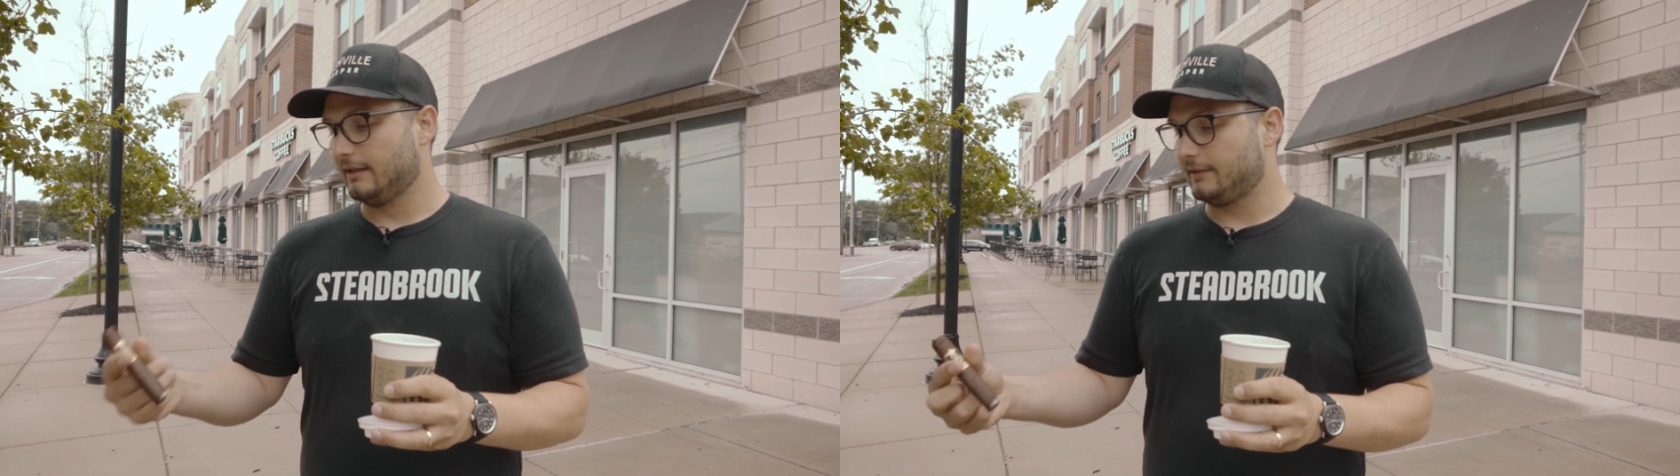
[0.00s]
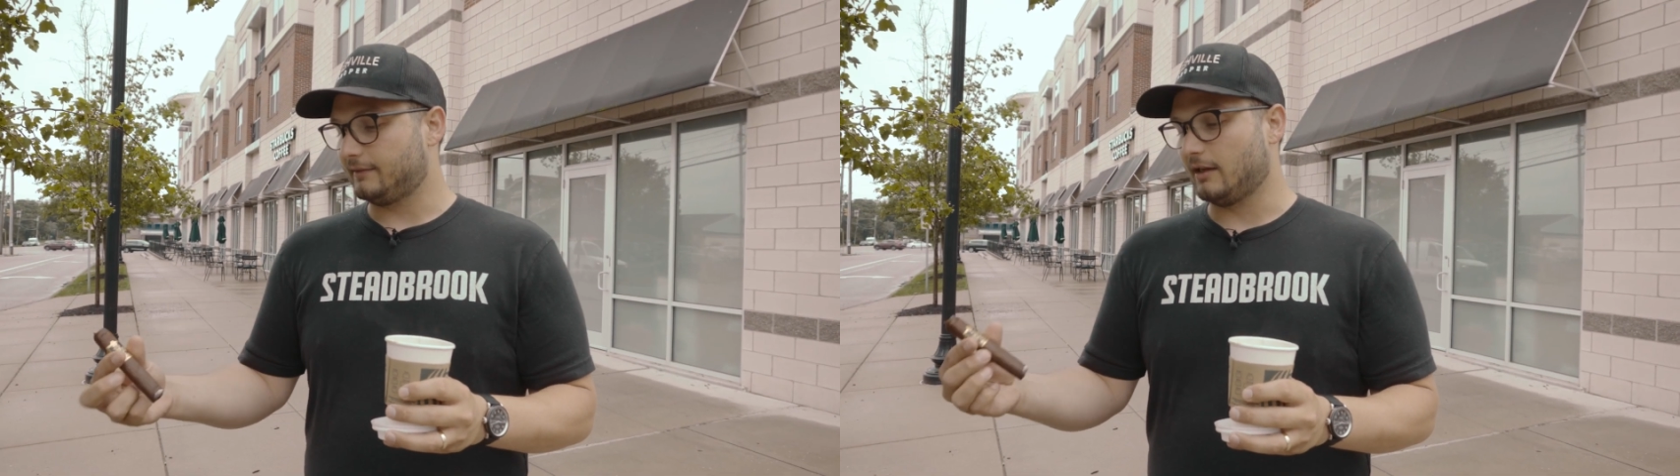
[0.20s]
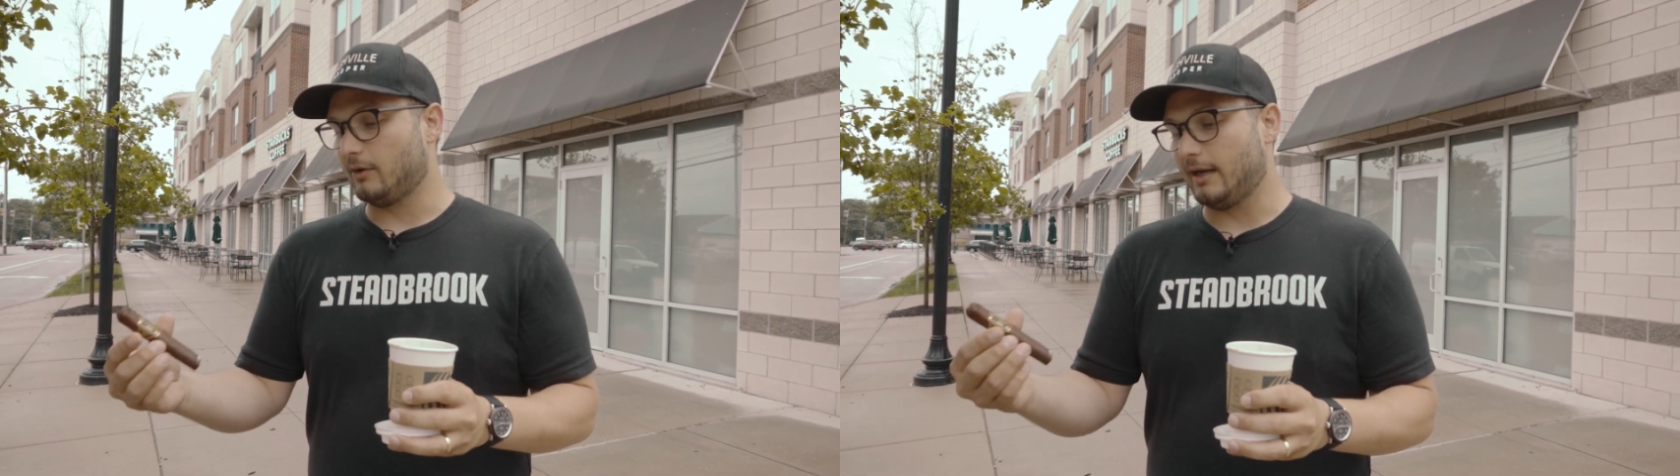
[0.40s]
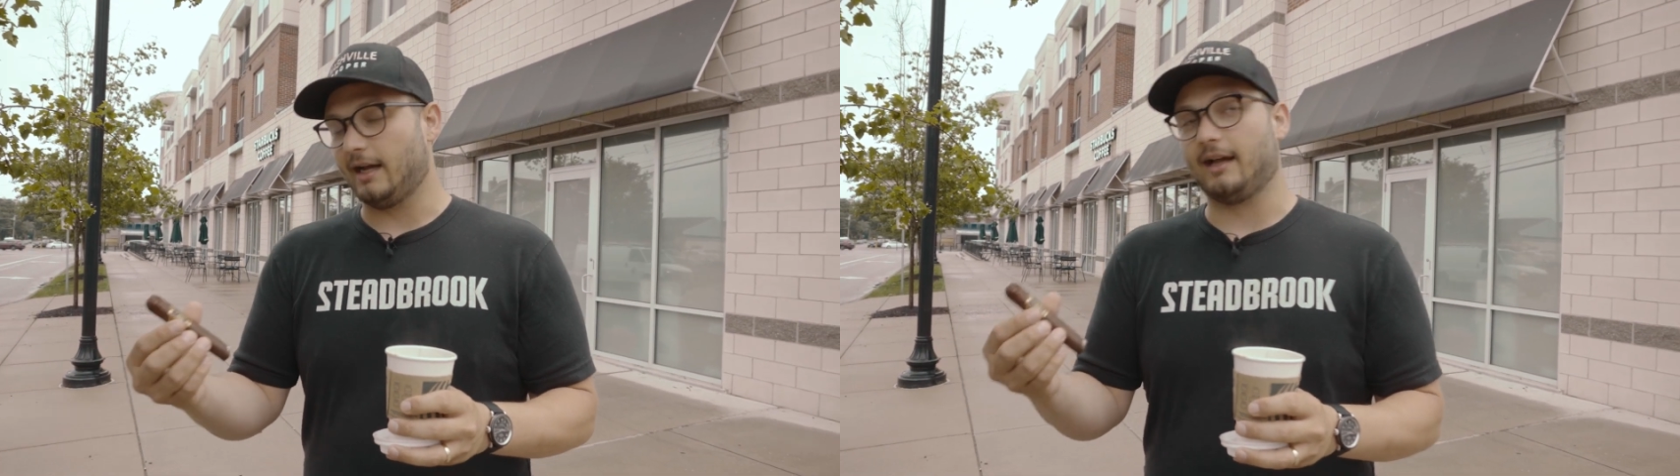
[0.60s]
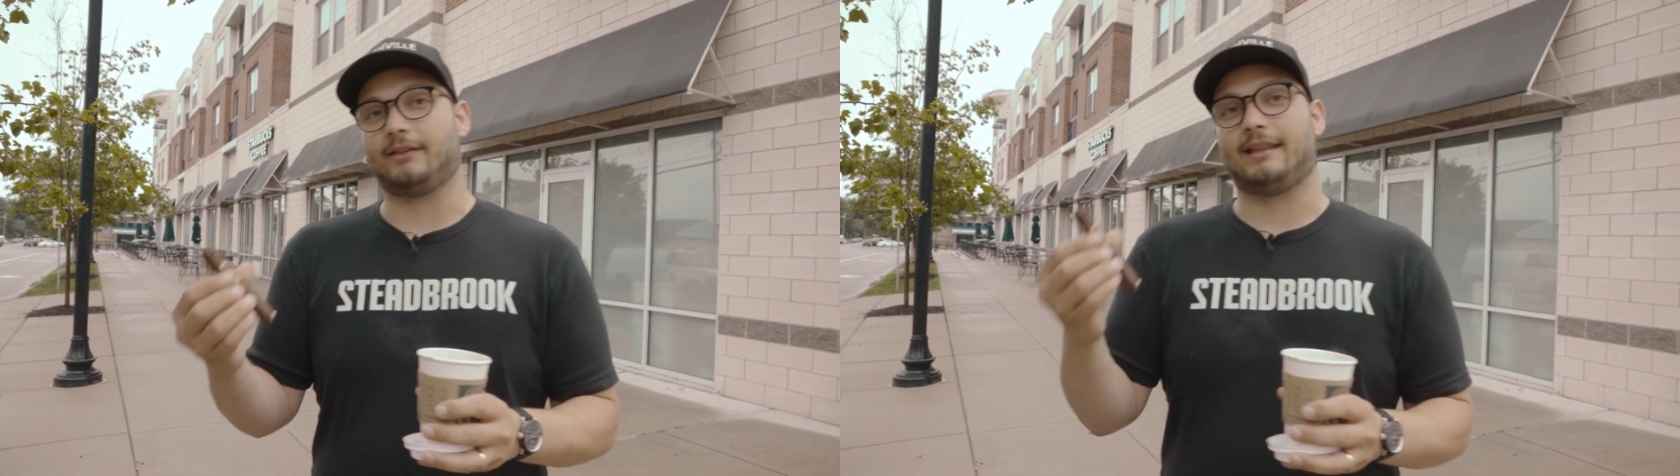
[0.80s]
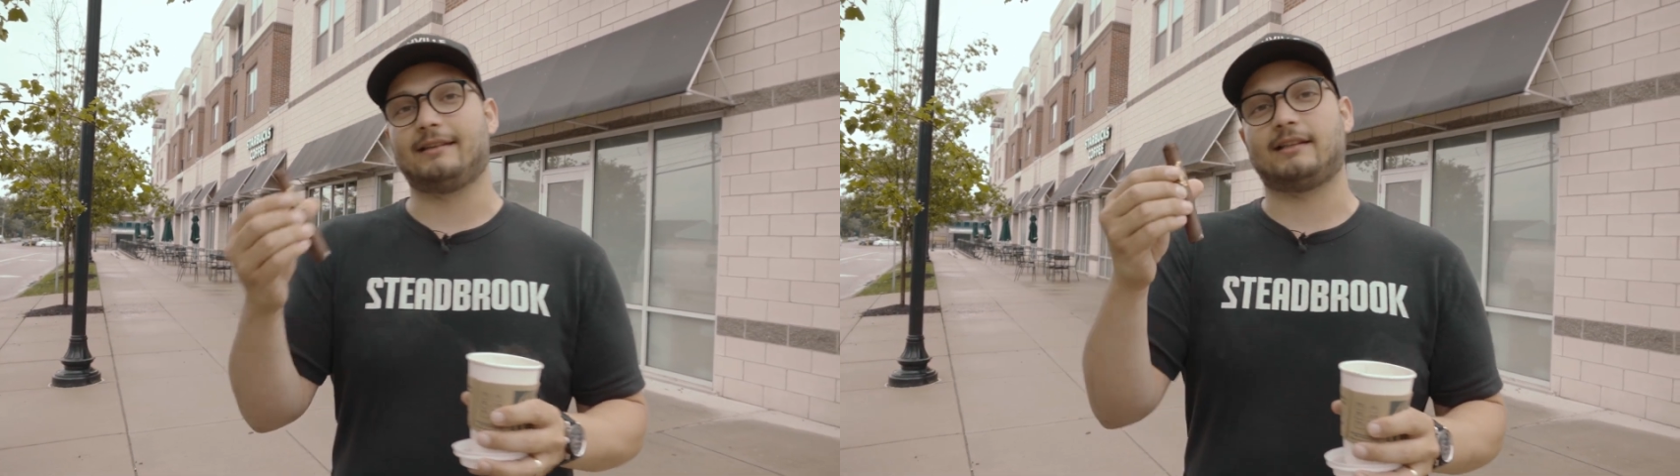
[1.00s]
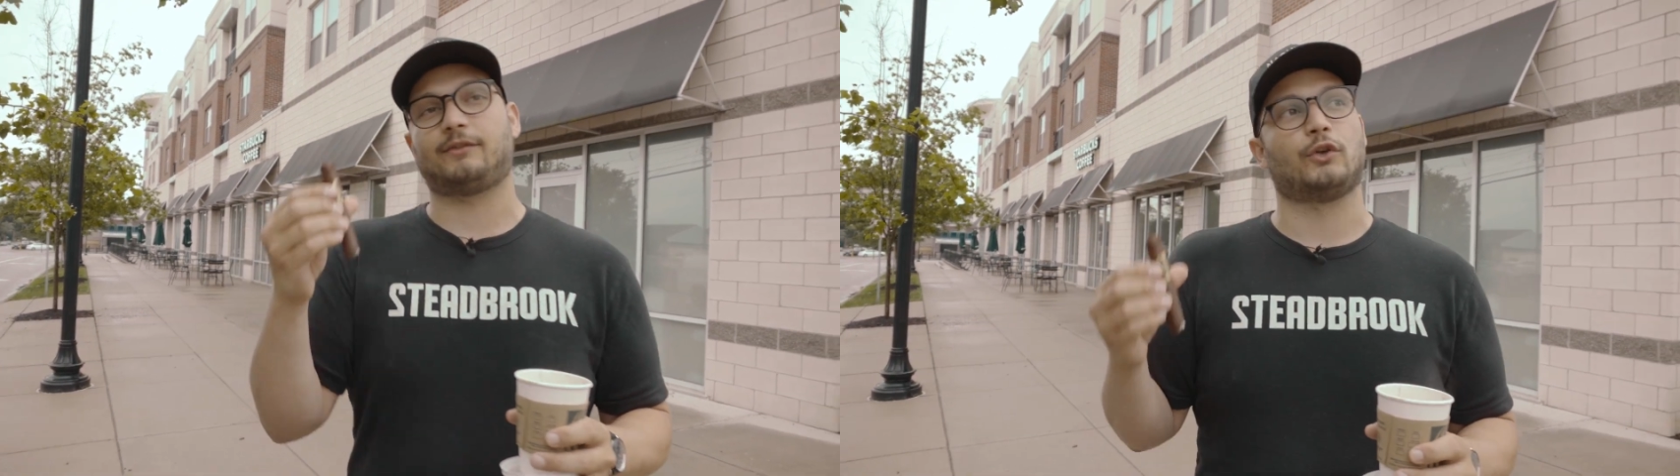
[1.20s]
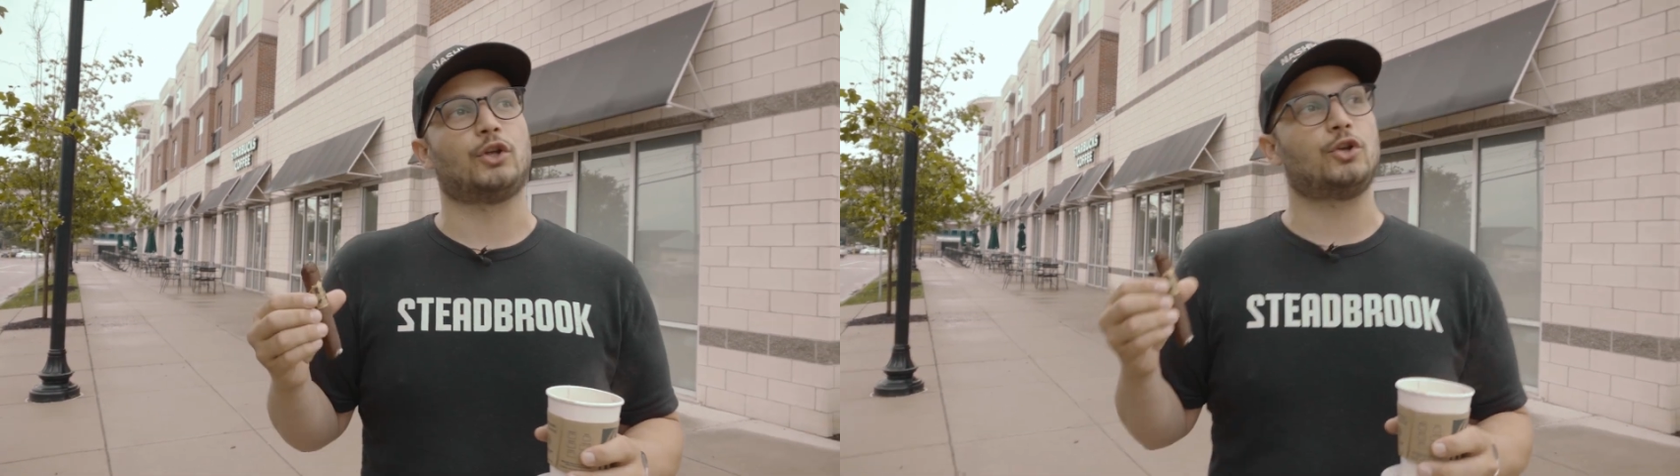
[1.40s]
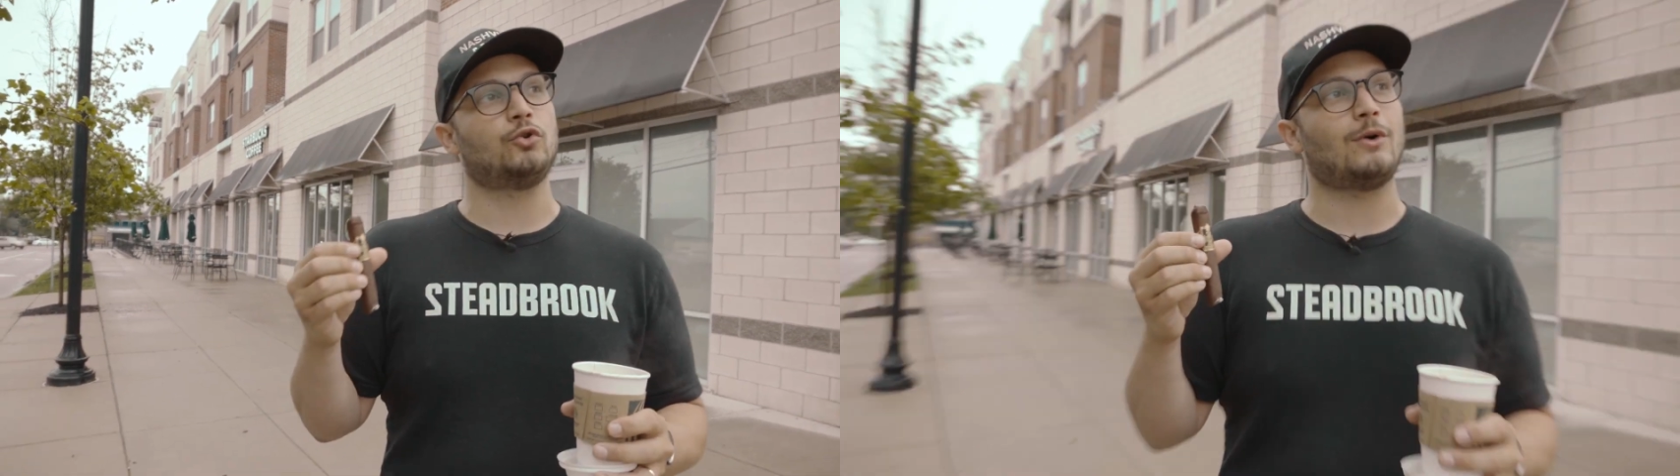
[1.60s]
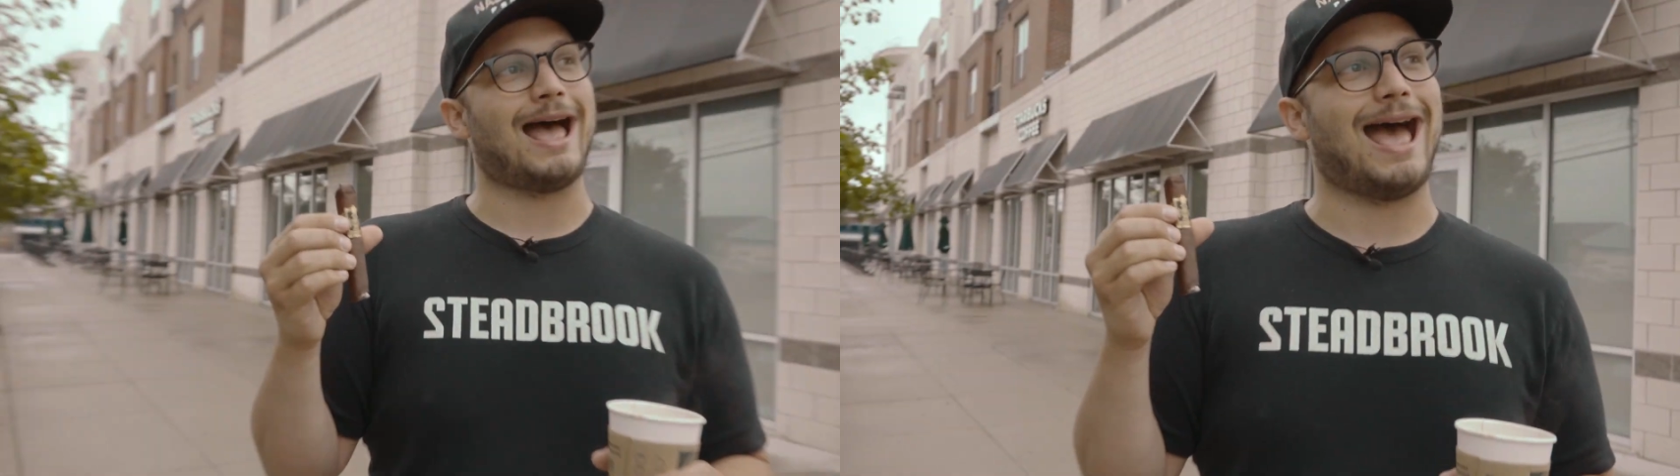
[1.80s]
So this is for
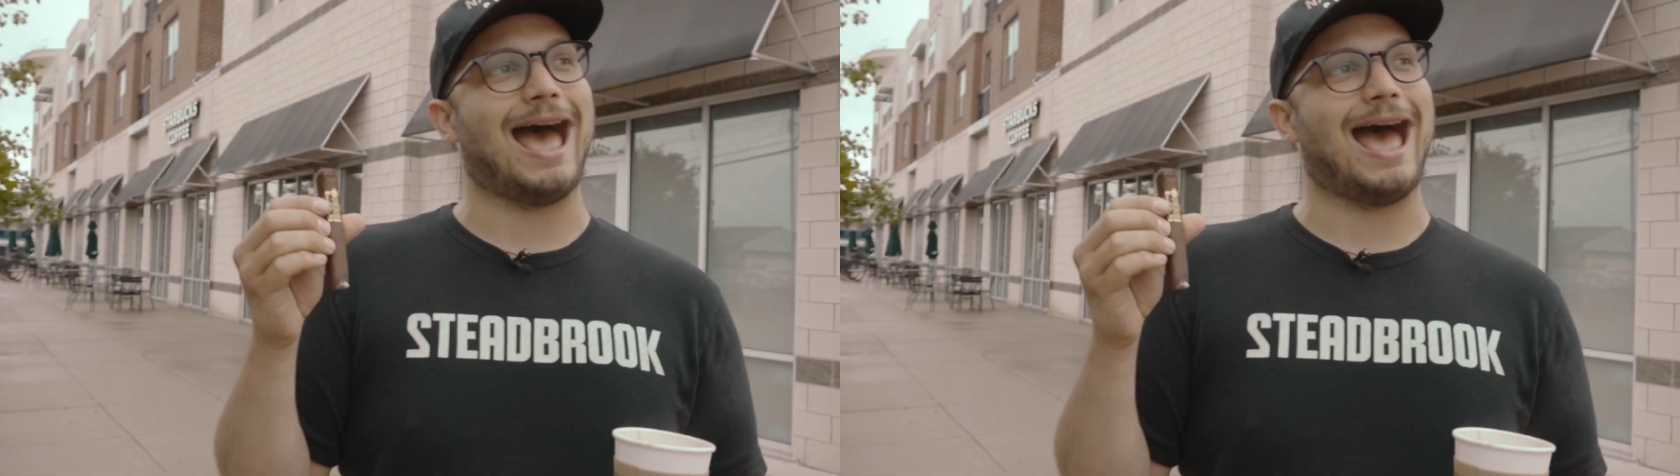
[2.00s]
you